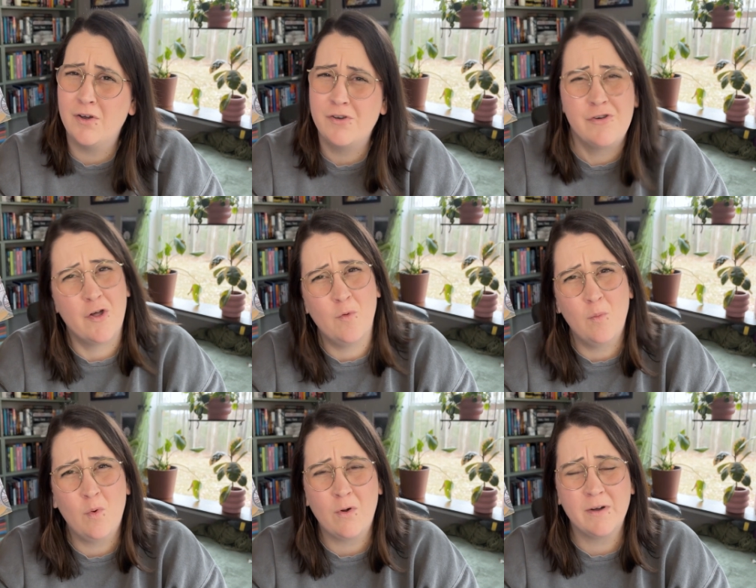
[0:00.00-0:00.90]
no
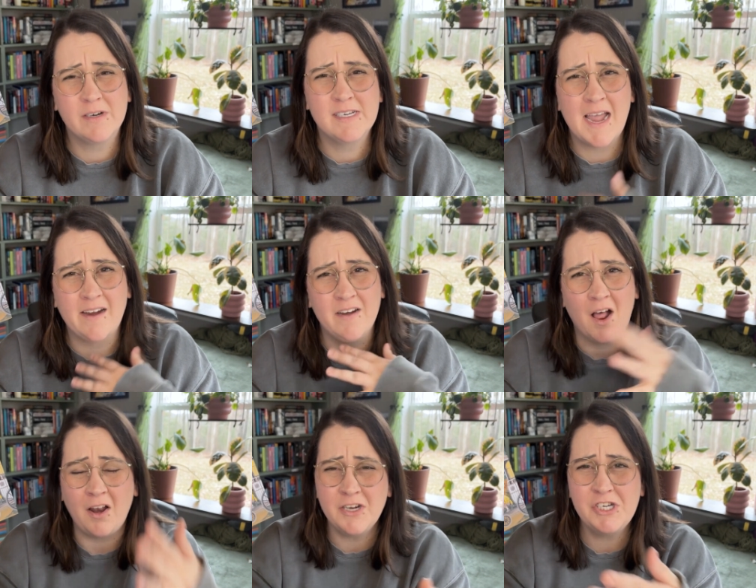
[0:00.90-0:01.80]
more
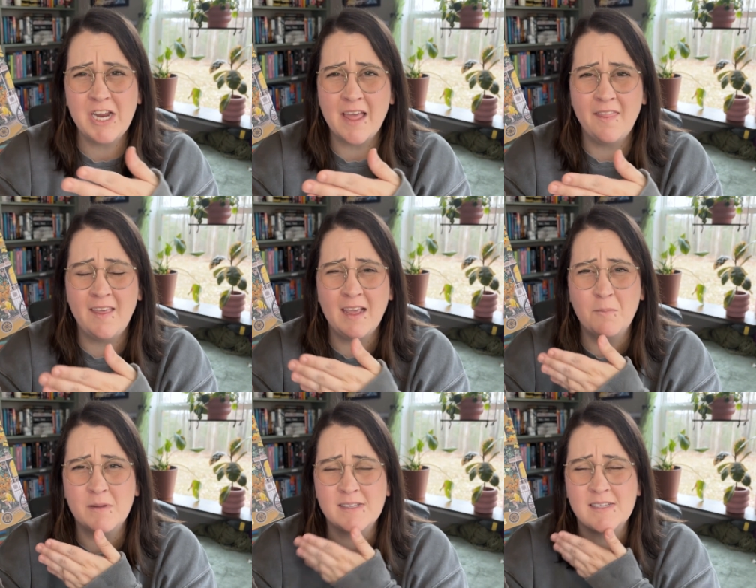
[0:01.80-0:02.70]
technology, I
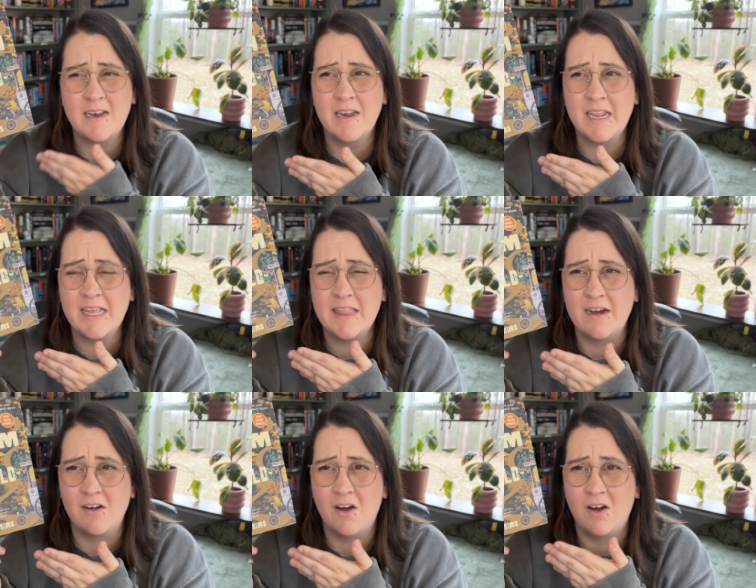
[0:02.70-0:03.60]
think, but suddenly
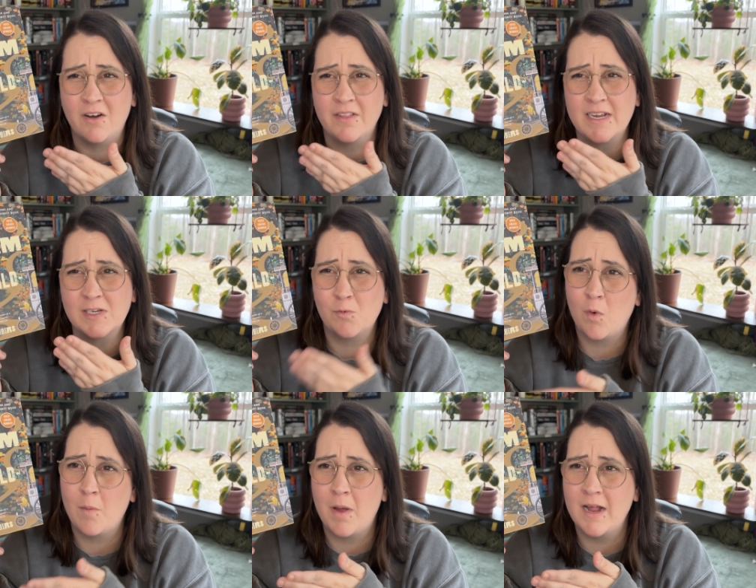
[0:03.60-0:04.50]
there are these
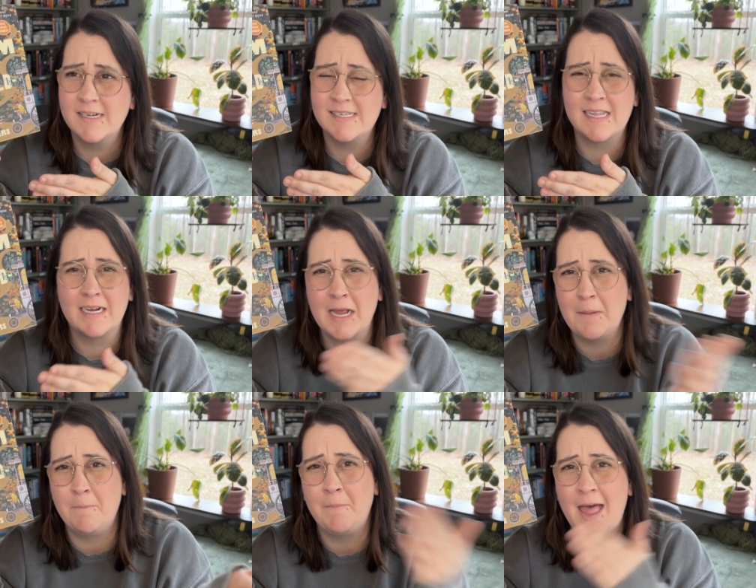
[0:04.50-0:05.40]
robots that
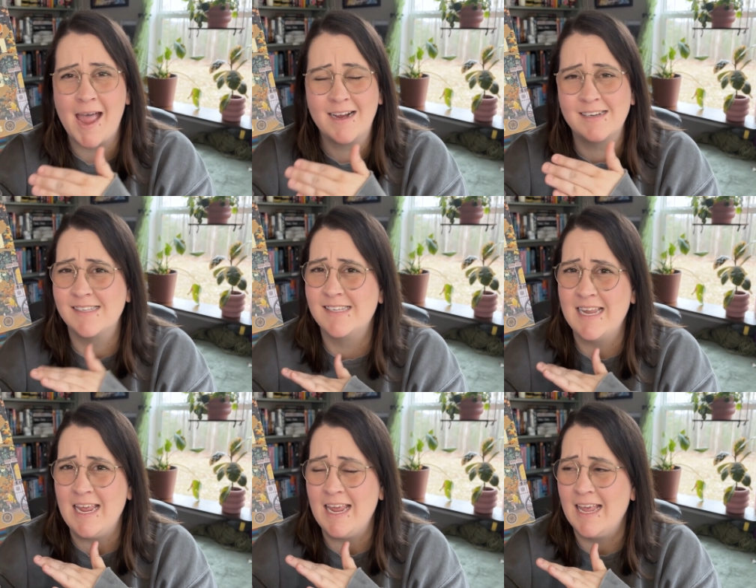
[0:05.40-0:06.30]
come back to
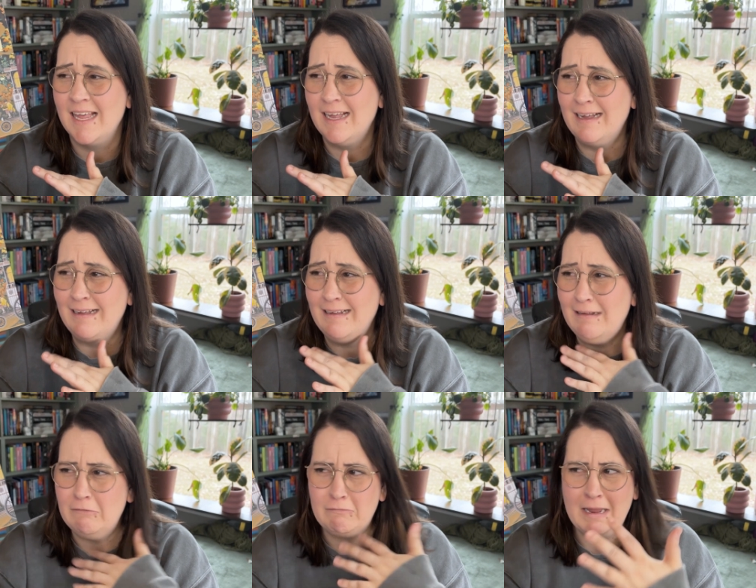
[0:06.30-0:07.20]
see,
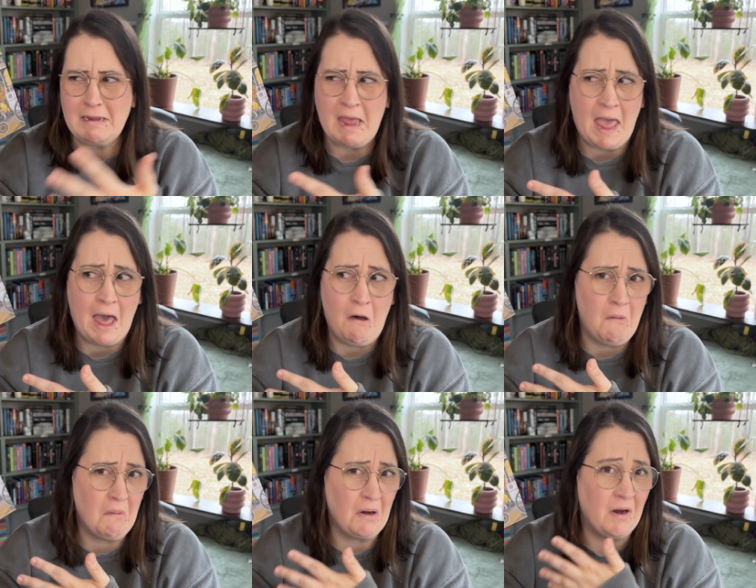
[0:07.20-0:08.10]
like,
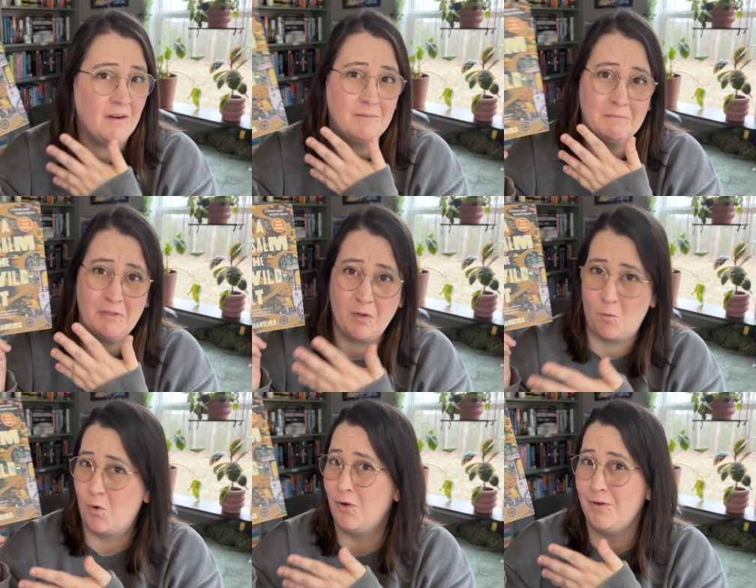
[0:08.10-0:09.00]
how the
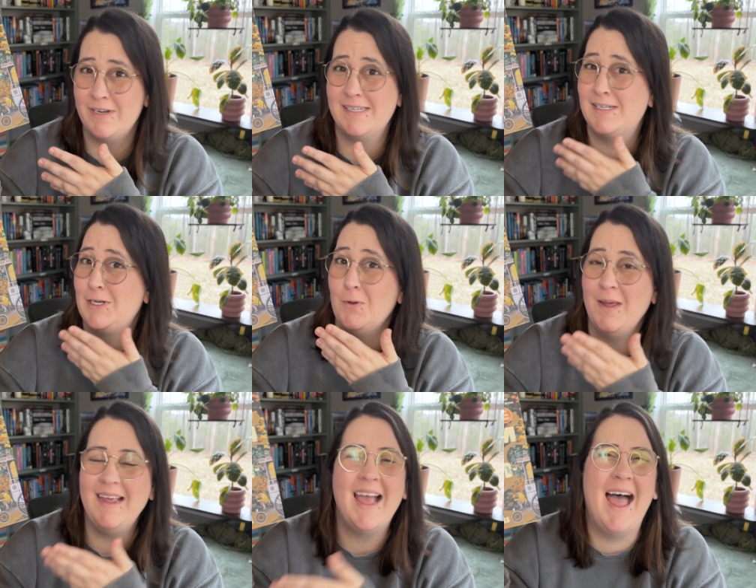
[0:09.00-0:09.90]
world is
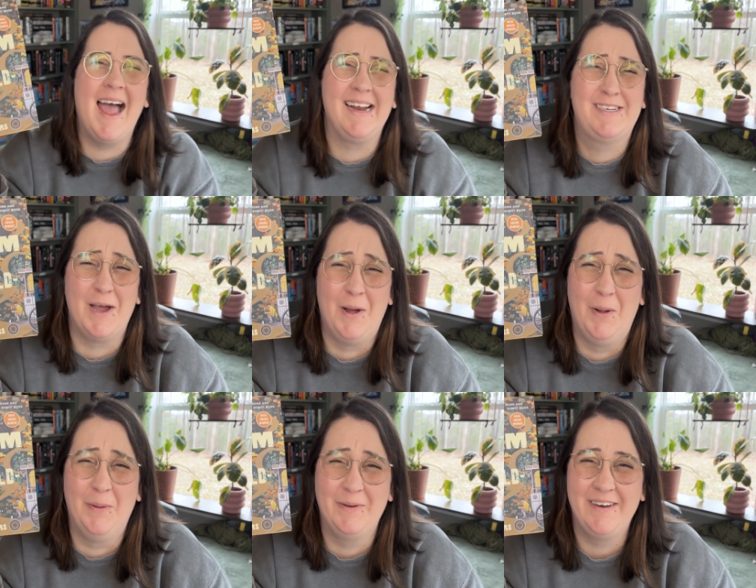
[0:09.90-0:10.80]
doing. I
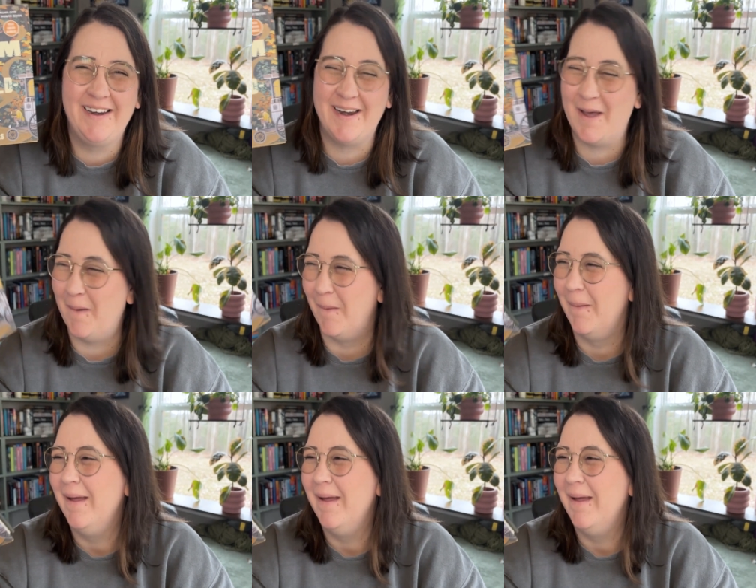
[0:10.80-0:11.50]
don't know,